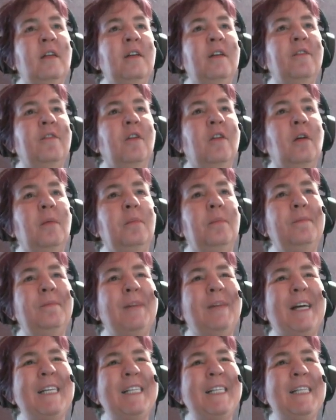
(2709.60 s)
from,
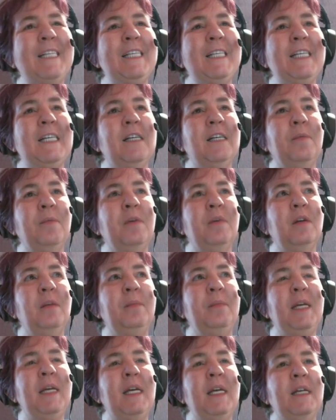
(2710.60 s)
I think I'm going to
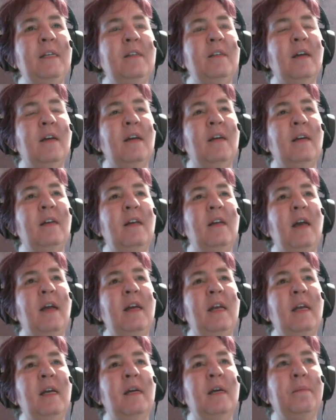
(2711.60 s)
be at 9
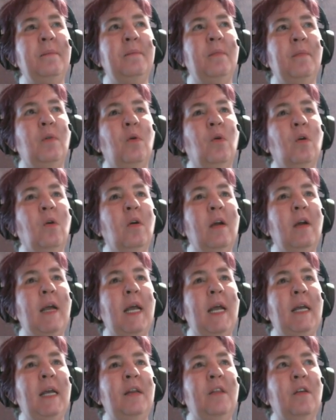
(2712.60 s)
a.m. or
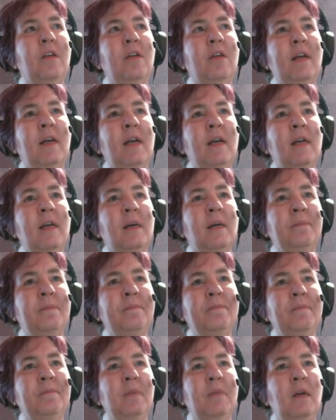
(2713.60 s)
8:30 a.m.
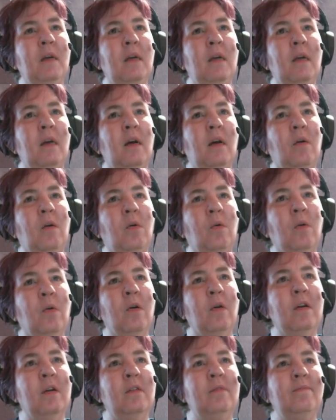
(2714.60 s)

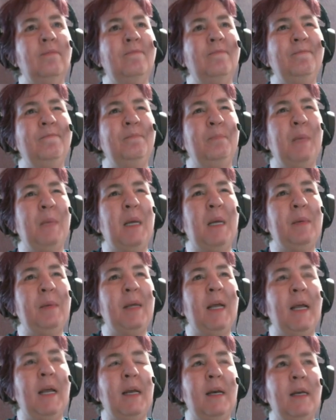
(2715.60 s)
or maybe
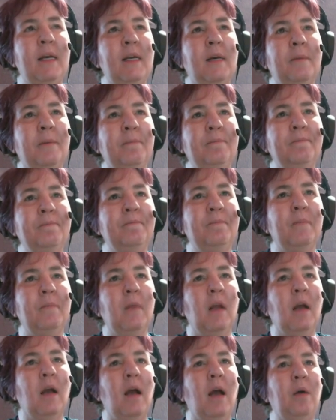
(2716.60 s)
8 a.m.
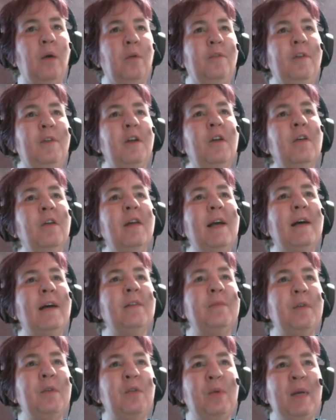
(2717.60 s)
I'll figure it out
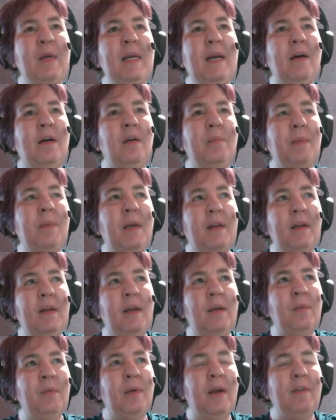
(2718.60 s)
between now and
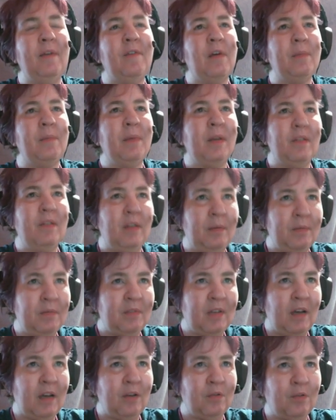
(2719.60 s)
Monday when I've got my sleep
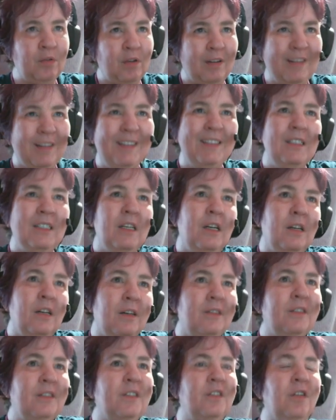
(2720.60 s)
schedule
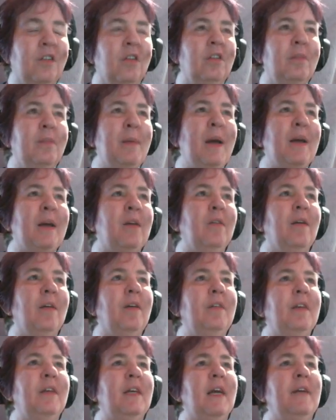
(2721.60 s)
turned back
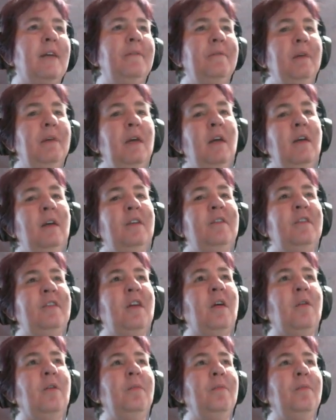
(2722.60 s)
around again. So,